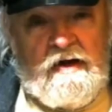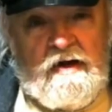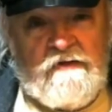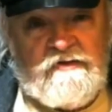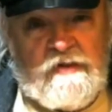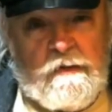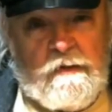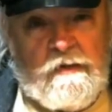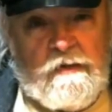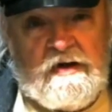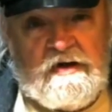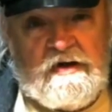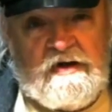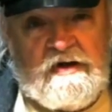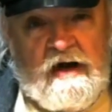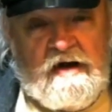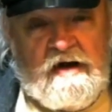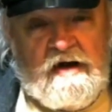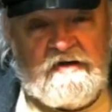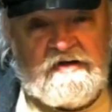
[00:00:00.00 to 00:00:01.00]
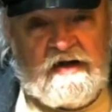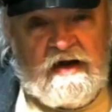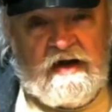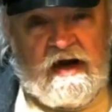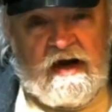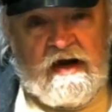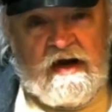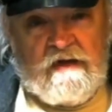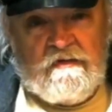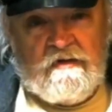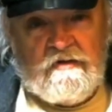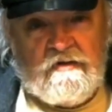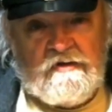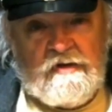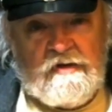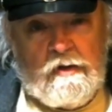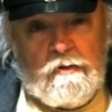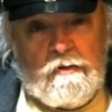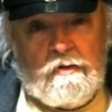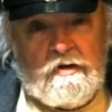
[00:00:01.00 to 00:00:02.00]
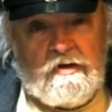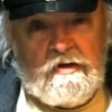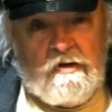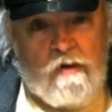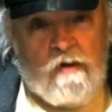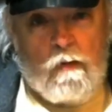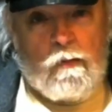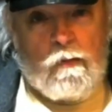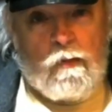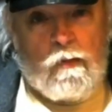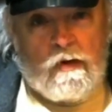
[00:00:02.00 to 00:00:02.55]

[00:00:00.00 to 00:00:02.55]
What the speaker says: if somebody dies, can I have their token? Nope.